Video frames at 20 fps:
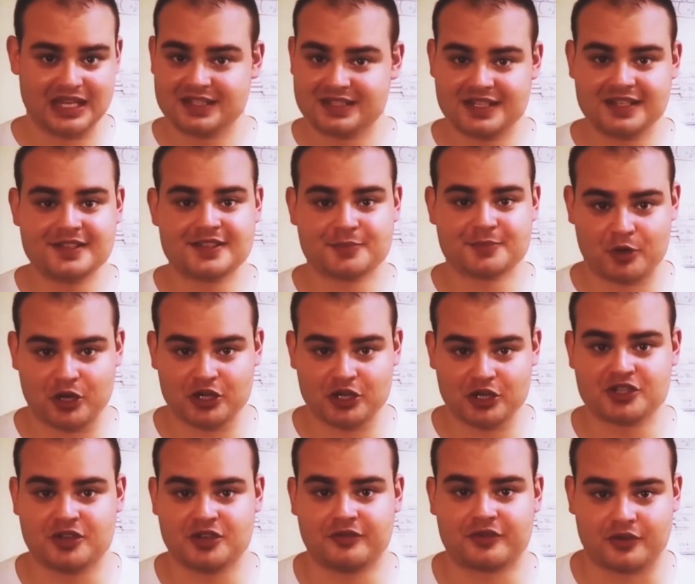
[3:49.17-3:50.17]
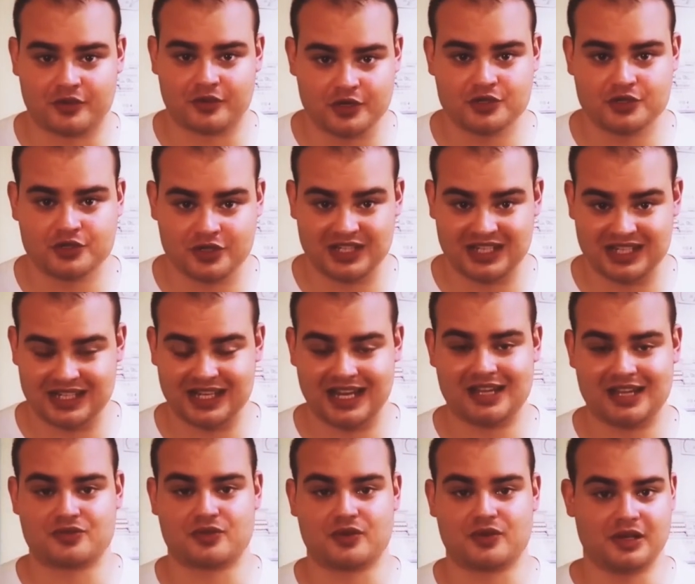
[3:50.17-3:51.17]
Since products of corrosion in a
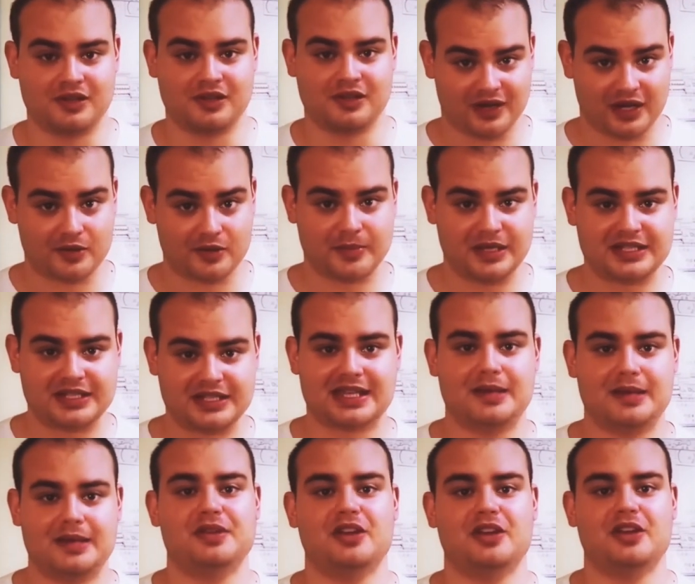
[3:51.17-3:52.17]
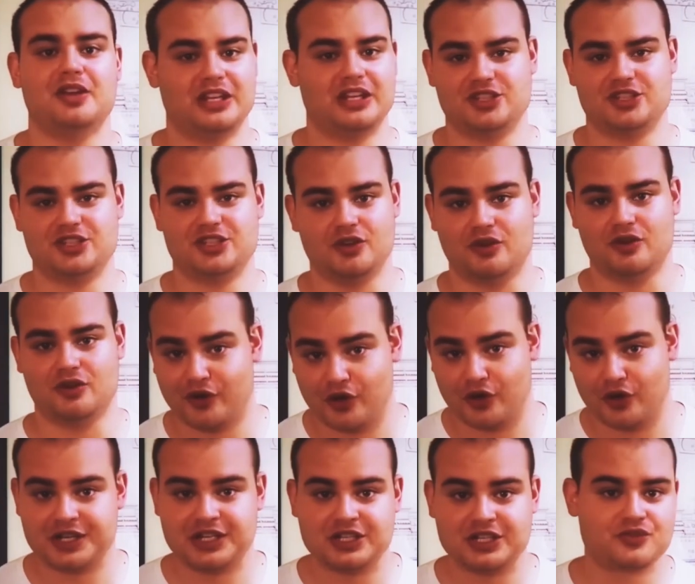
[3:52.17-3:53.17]
natural environment can be of any shade of
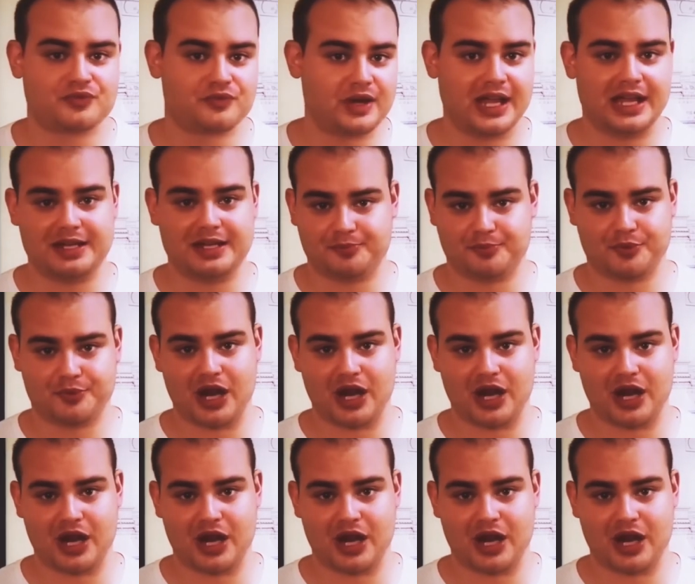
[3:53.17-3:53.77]
orange, red,